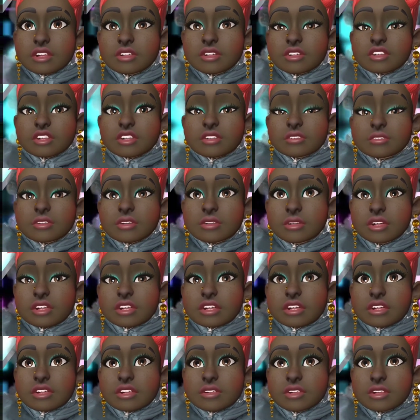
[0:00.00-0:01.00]
You shouldn't be
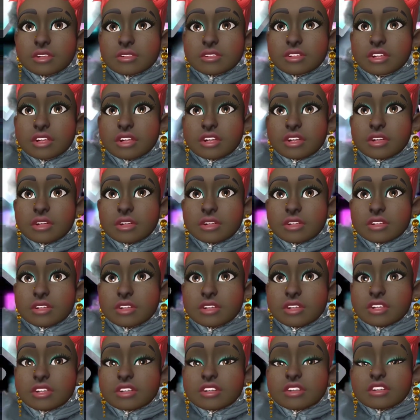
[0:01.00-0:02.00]
watching the thriller video. You
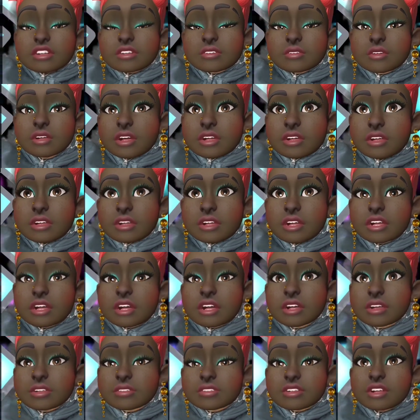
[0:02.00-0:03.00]
know, that's a demonic
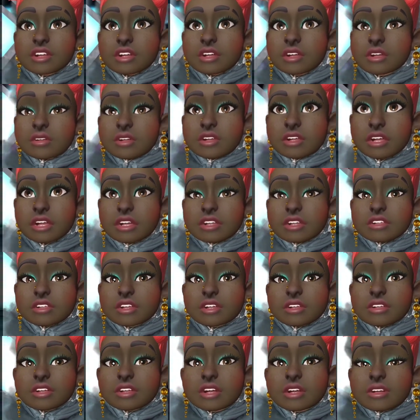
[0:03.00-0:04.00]
video and things
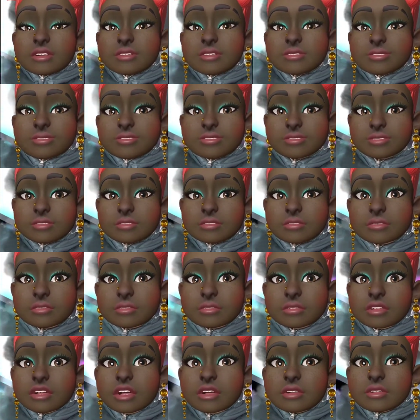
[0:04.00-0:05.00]
like that.
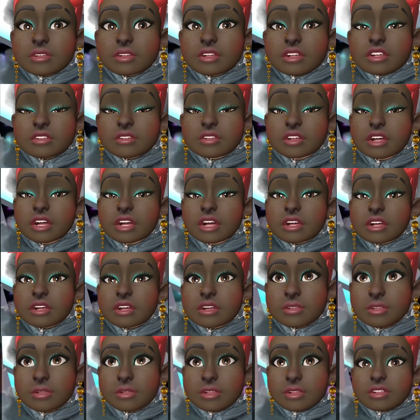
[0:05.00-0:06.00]
But then you got
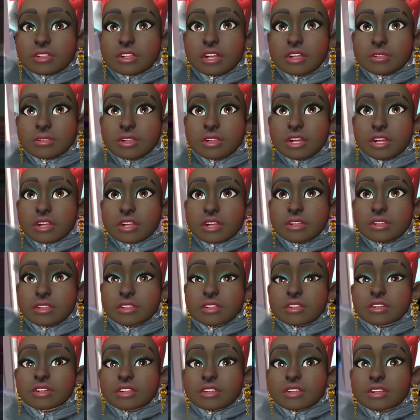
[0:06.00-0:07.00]
other people that's like, man,
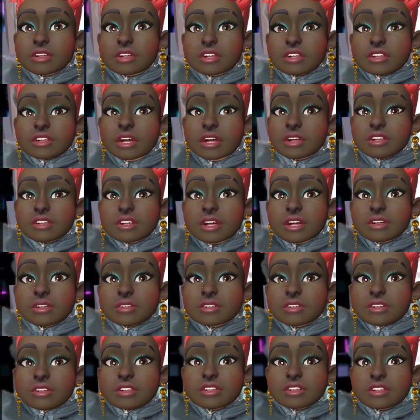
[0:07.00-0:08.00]
as long as I
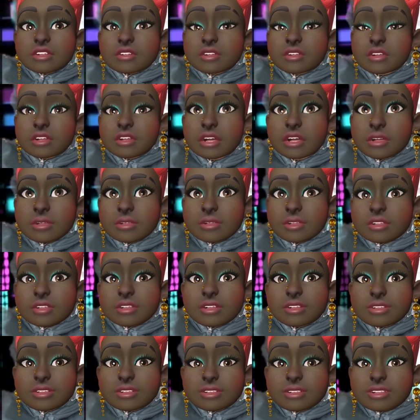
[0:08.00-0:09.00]
don't listen to thriller, I'm good.